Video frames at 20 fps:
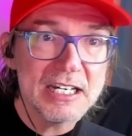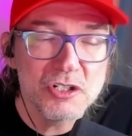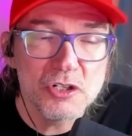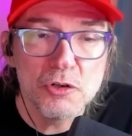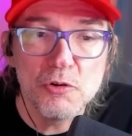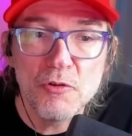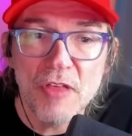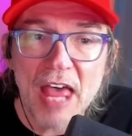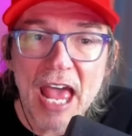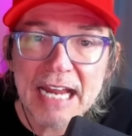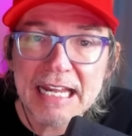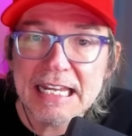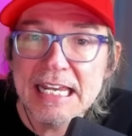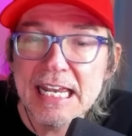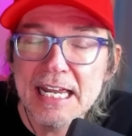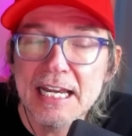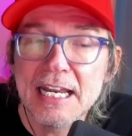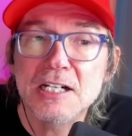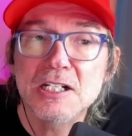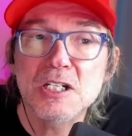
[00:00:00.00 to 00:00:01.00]
to that
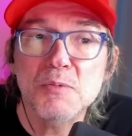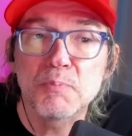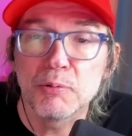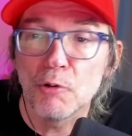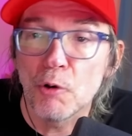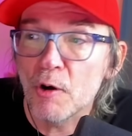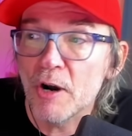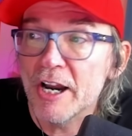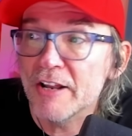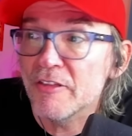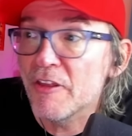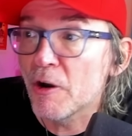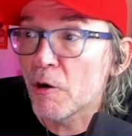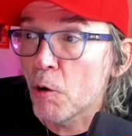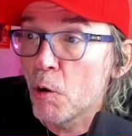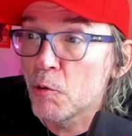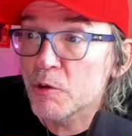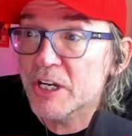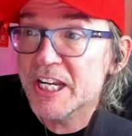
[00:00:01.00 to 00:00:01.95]
kid exploring their own